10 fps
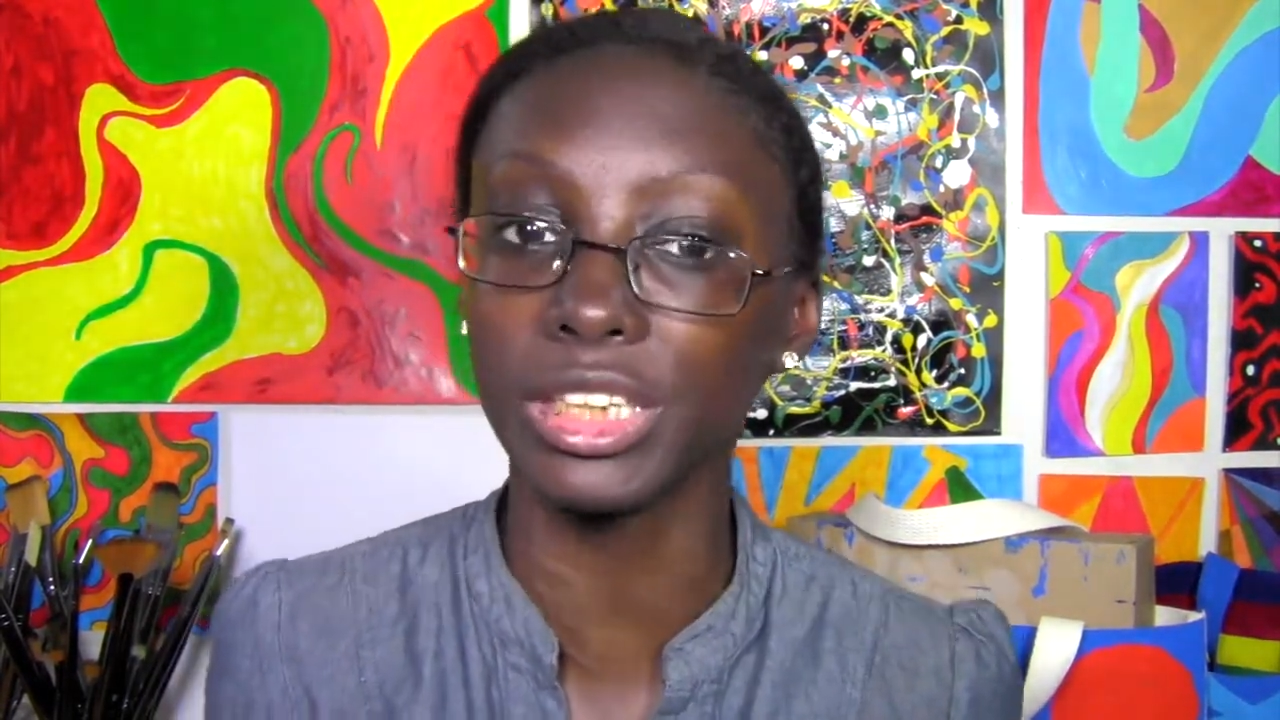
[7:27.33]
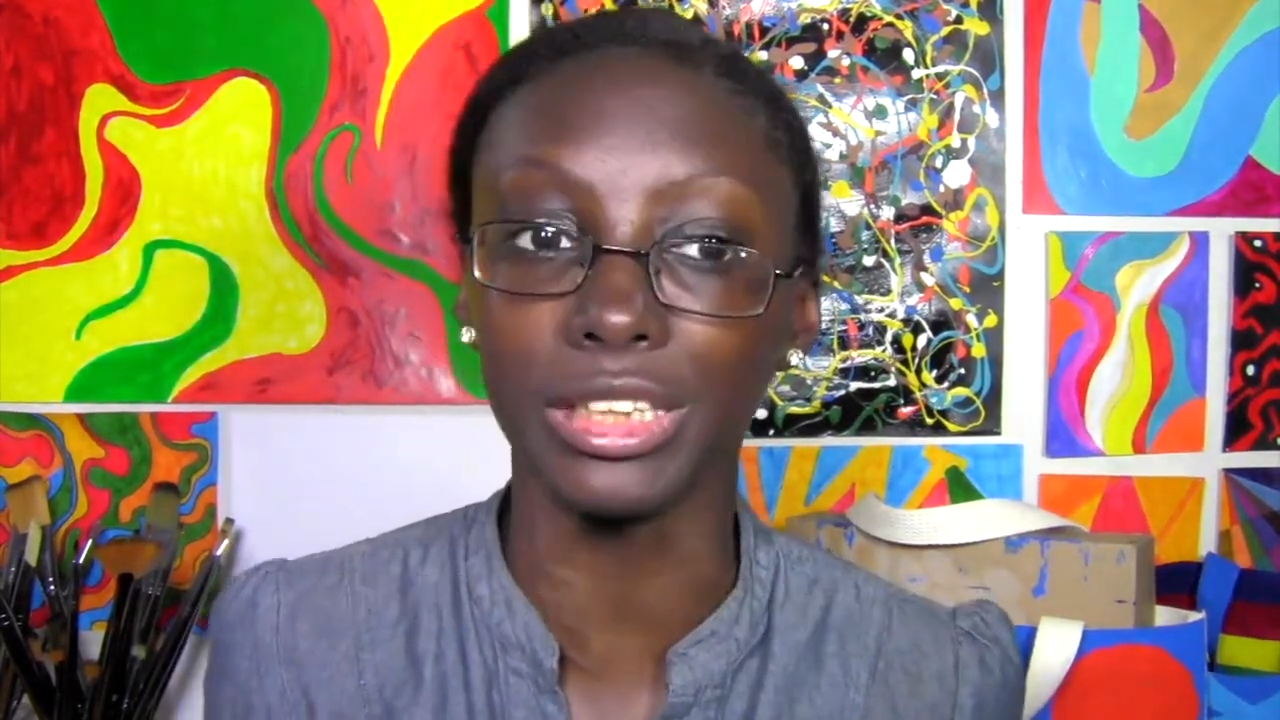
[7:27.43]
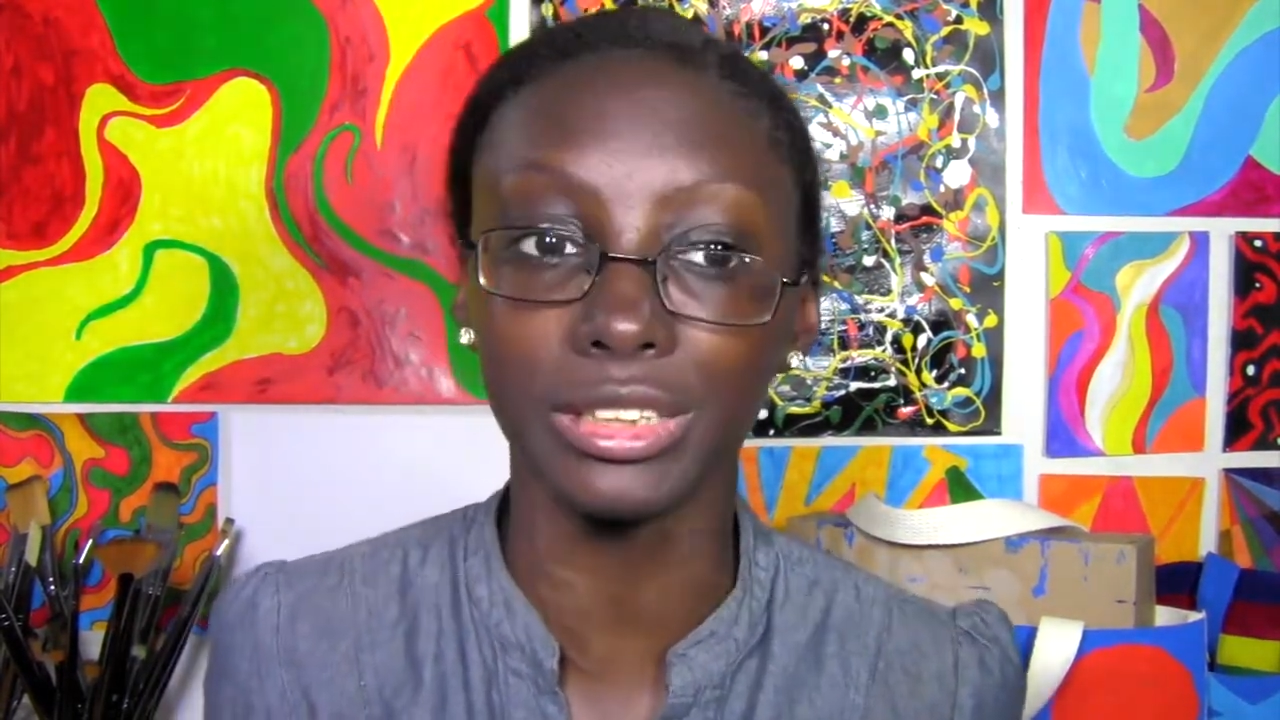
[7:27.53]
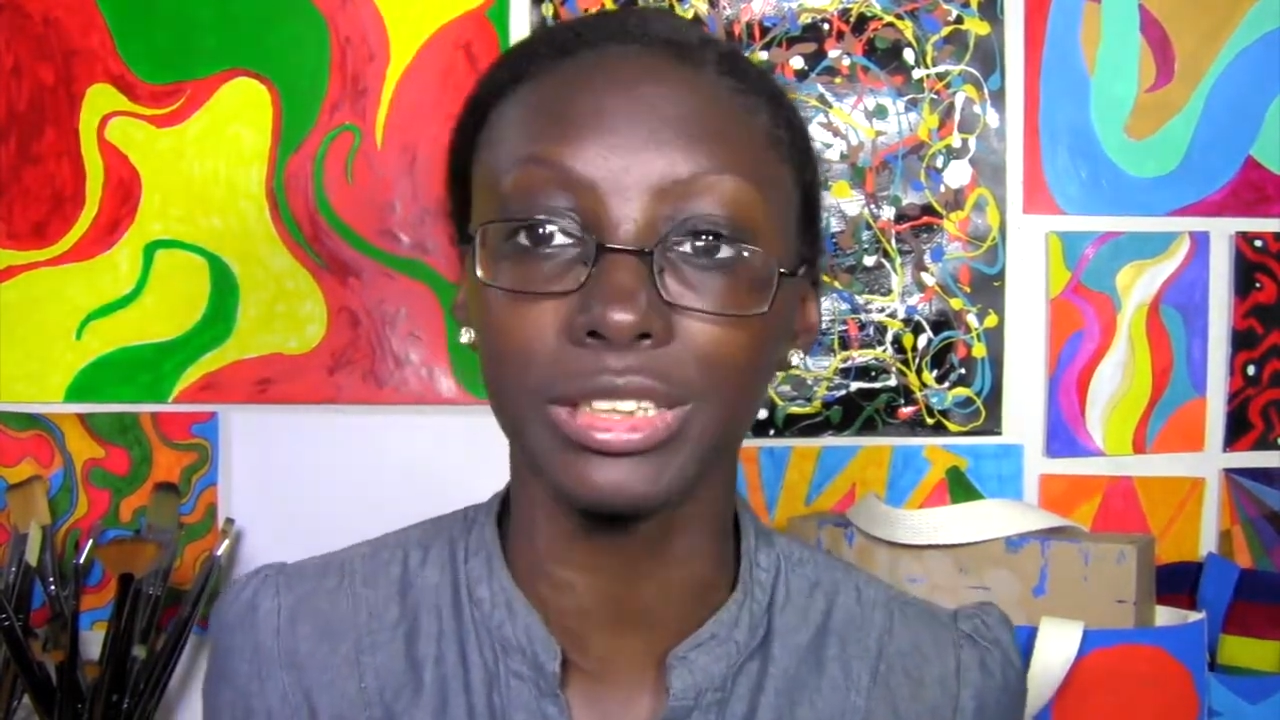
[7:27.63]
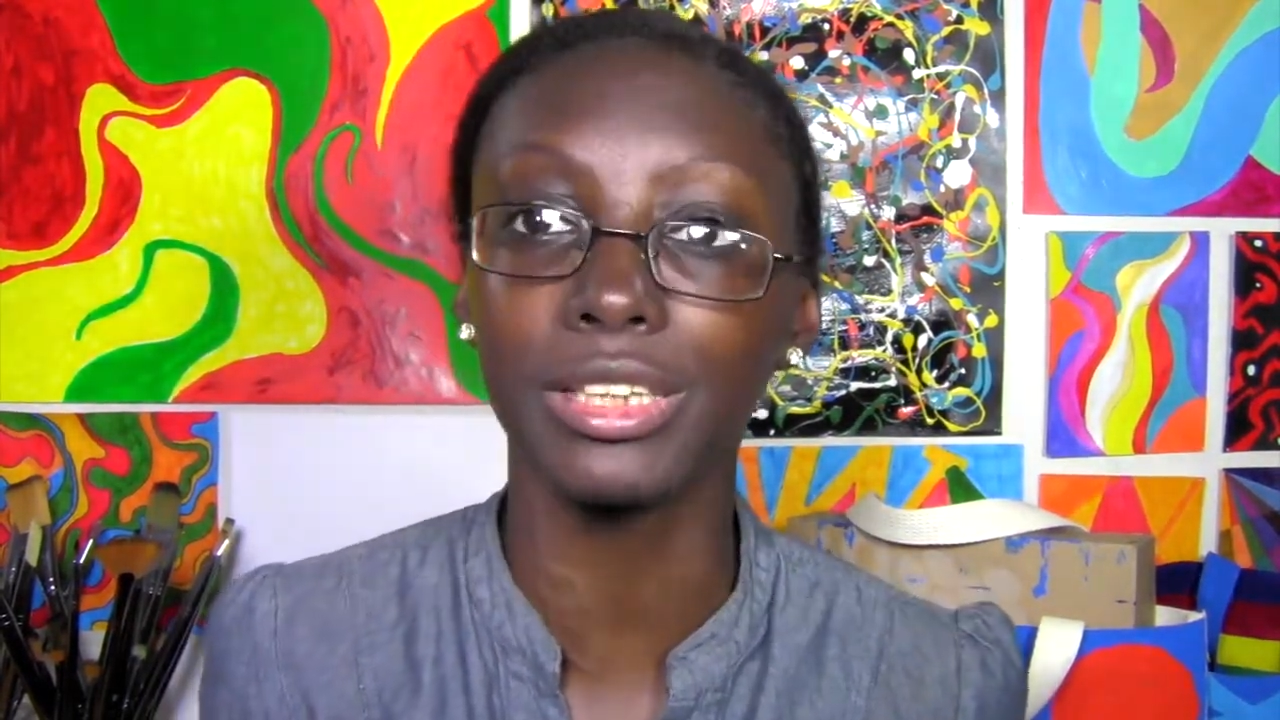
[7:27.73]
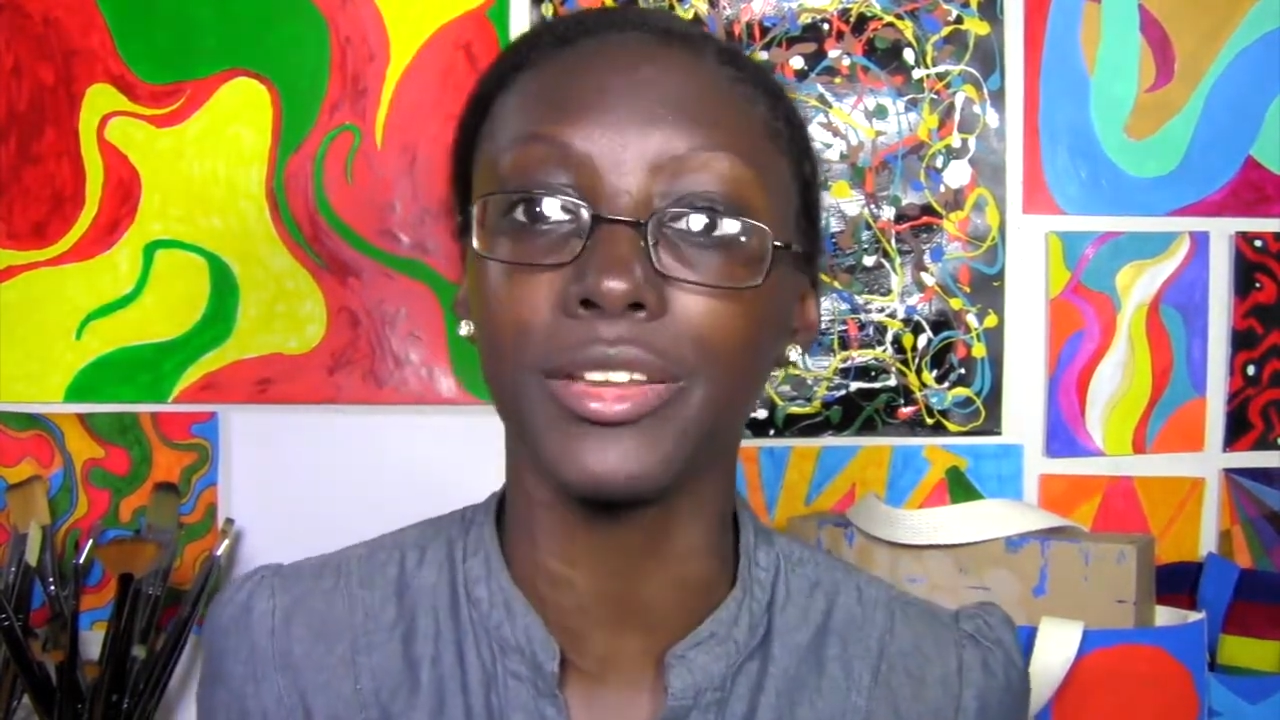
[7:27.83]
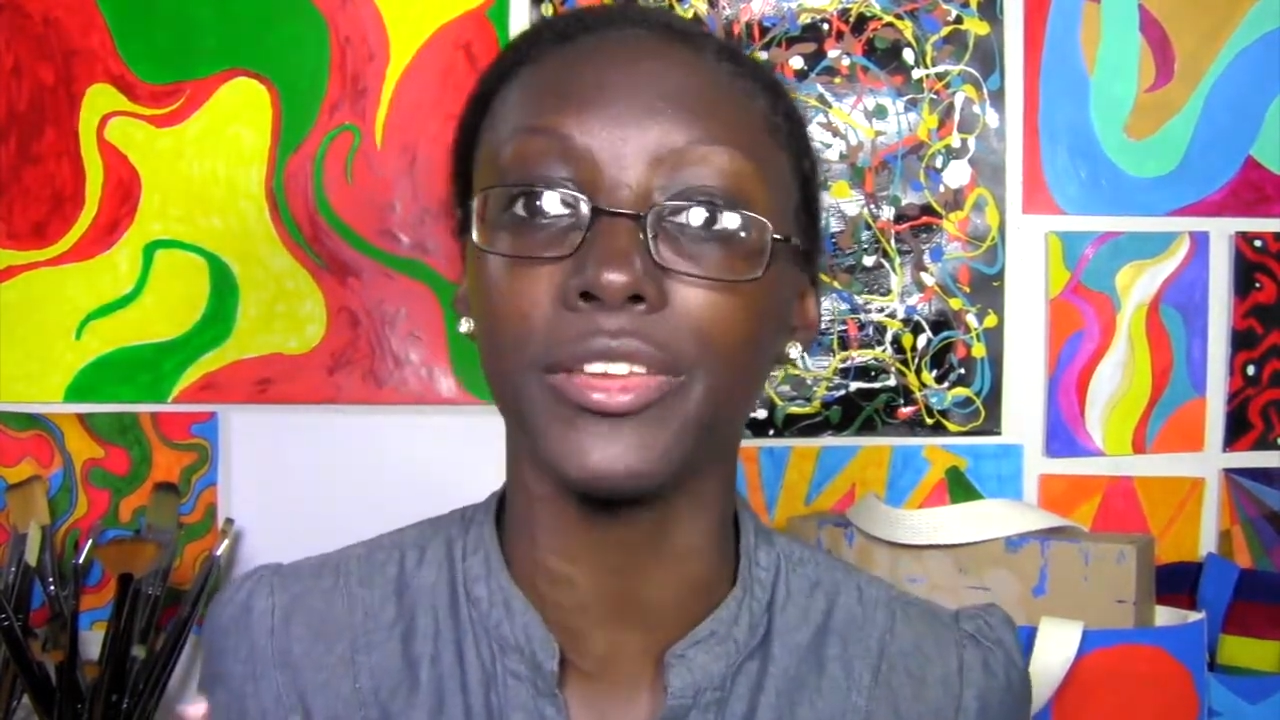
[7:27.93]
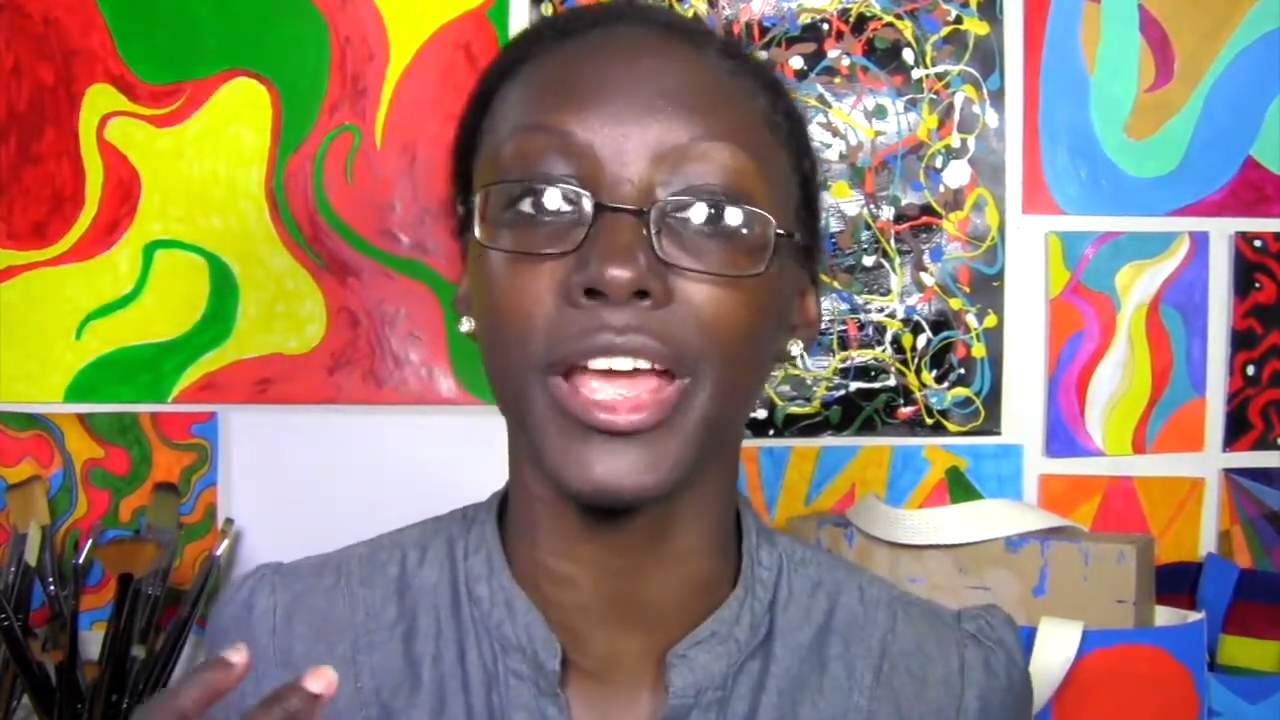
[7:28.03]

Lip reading: neat.